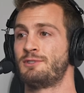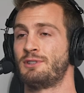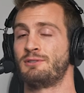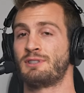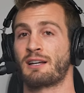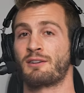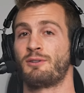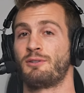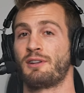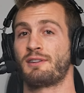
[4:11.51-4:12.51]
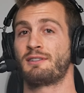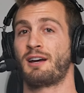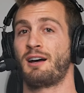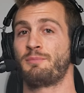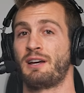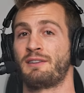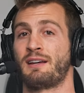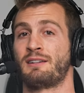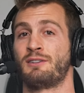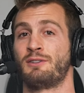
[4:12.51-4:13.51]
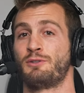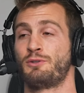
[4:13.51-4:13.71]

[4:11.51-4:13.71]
two second hold at the top, and then